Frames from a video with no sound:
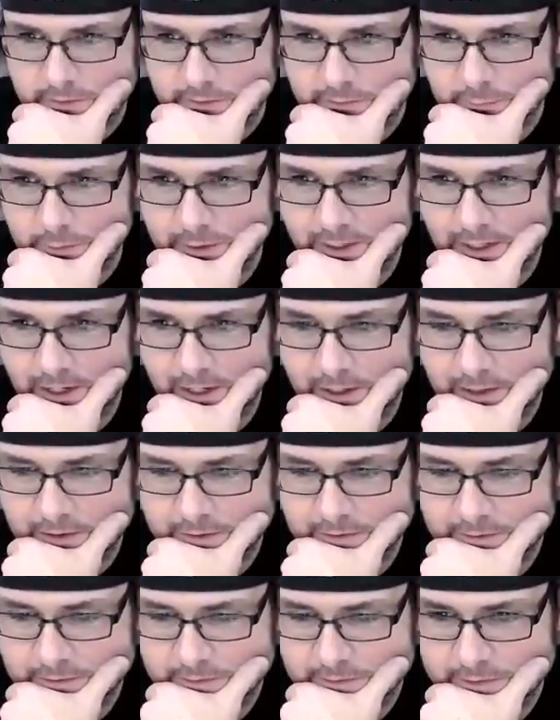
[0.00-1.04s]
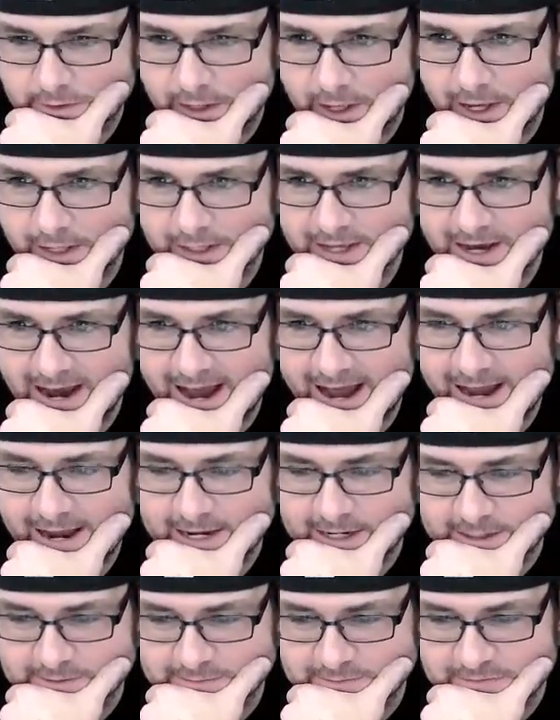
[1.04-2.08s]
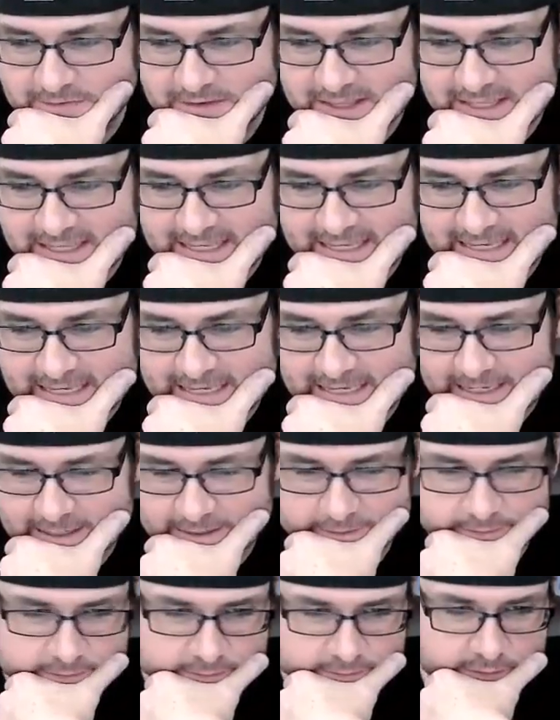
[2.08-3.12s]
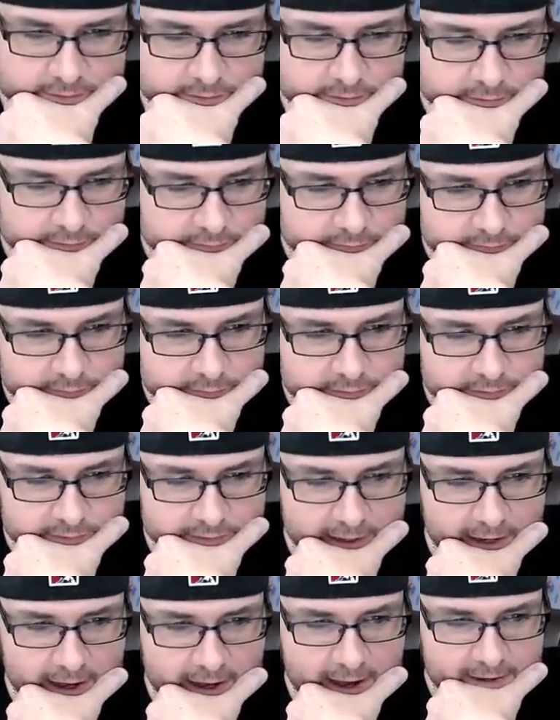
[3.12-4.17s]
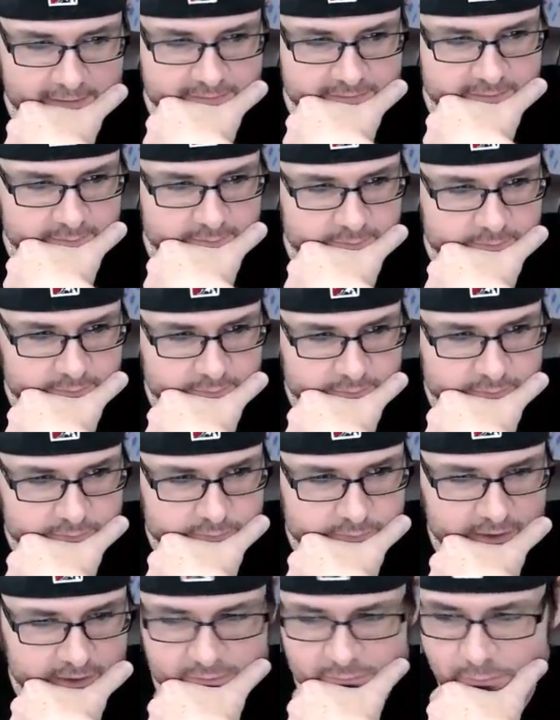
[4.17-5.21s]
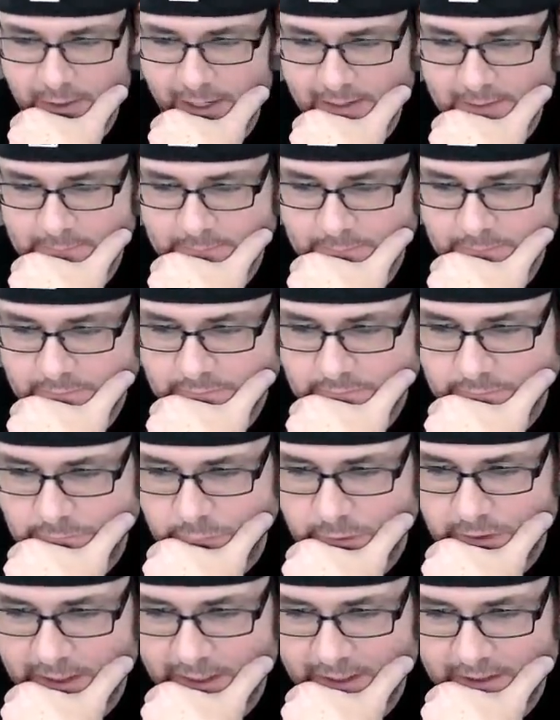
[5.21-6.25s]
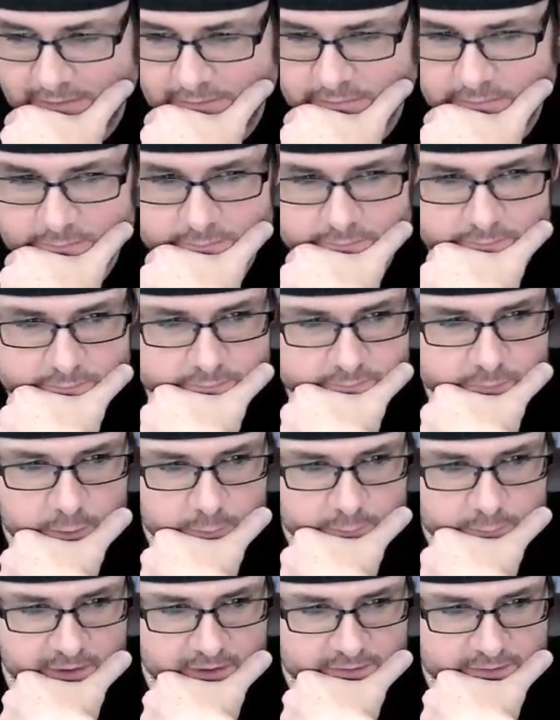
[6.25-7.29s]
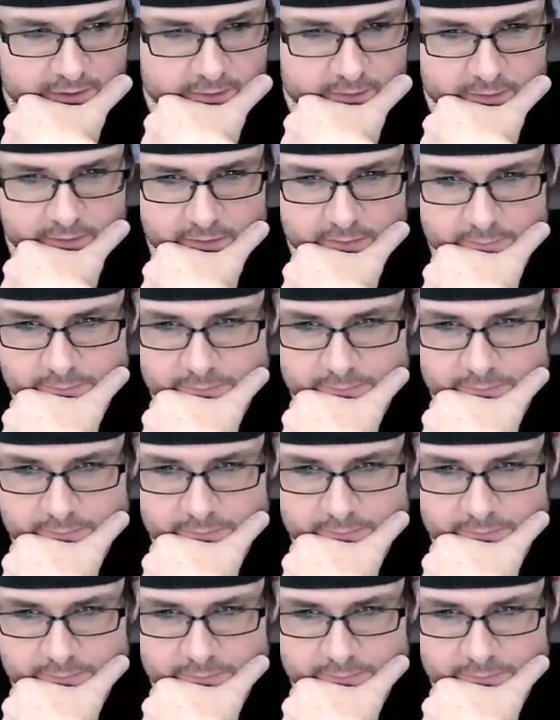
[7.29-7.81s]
we are L I V E live. That's right. We live. Hope that sound good.